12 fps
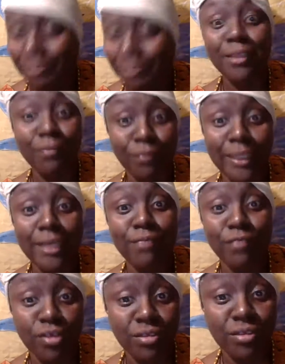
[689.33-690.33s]
Be them
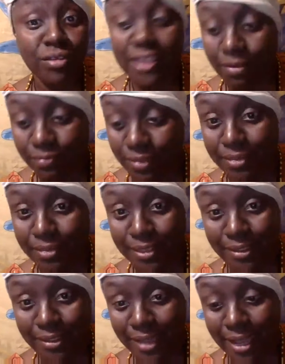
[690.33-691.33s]
leaving yourself. Let me
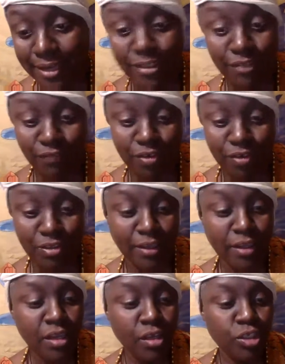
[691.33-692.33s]
tell you that. That's the first
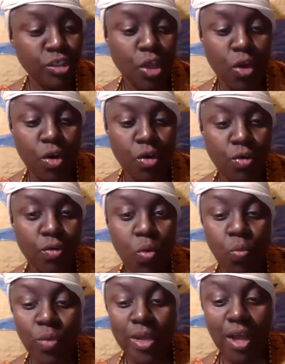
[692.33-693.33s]
thing. So
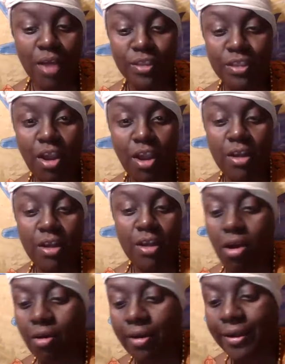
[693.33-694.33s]
we on the third
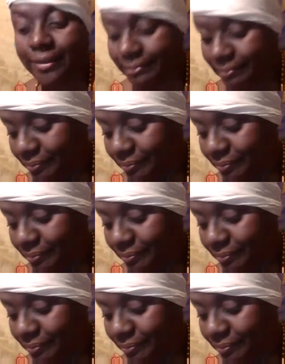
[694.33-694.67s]
card.